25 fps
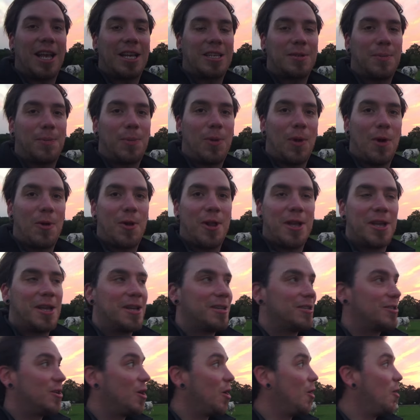
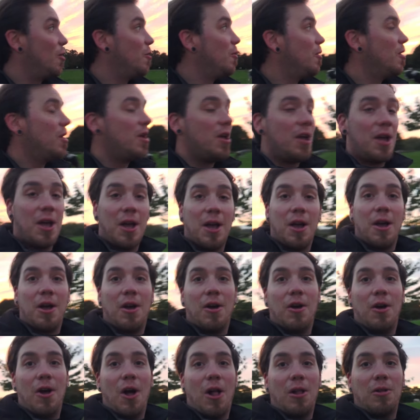exploding, so
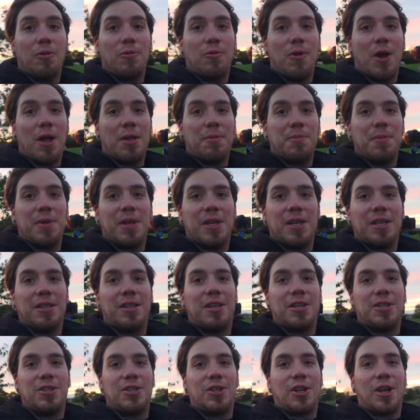all around me
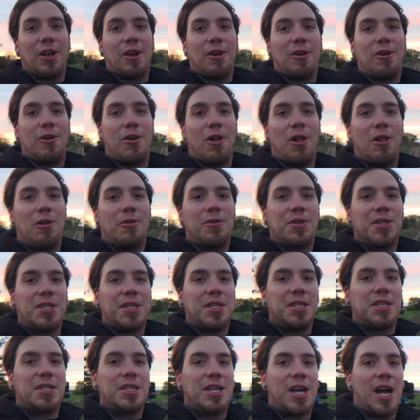there's colors
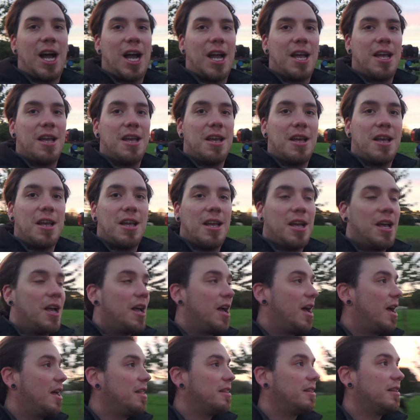in the sky
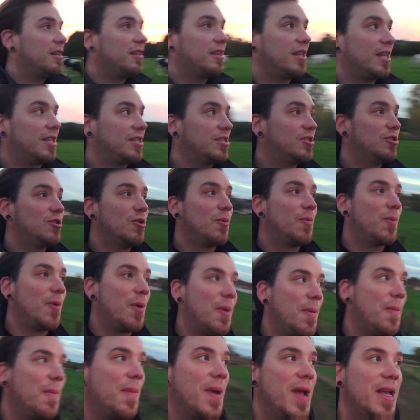and that's
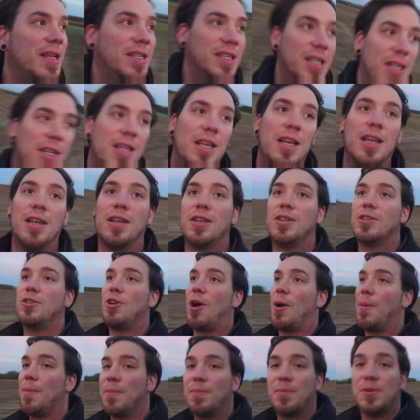super amazing.
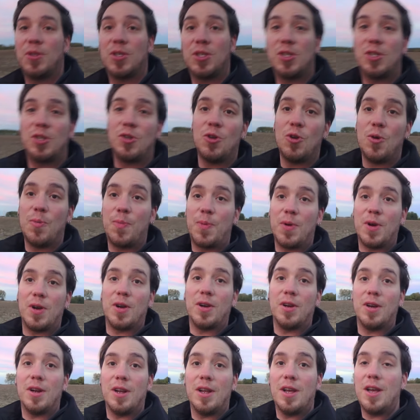So I'm
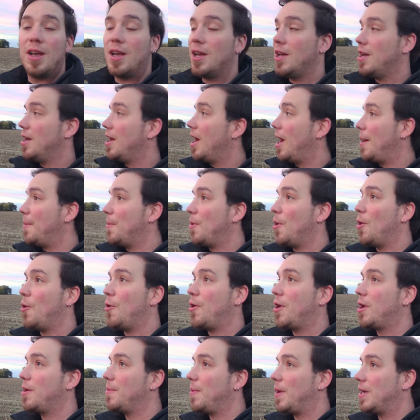super, I'm
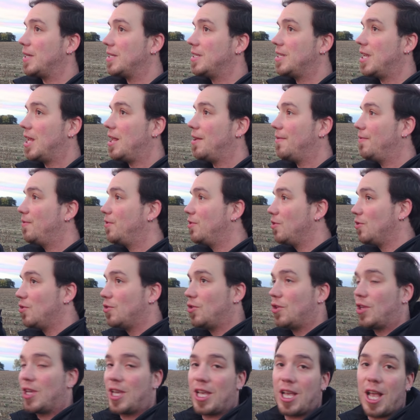hurrying myself to,
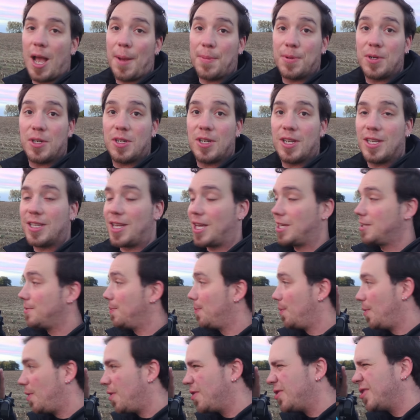to capture this
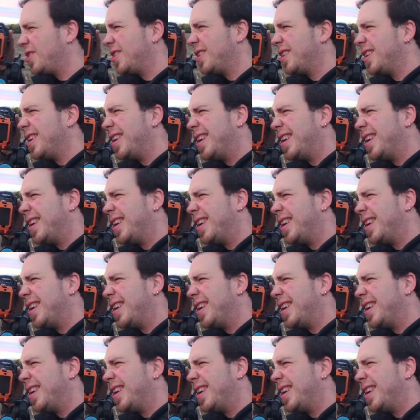explosion.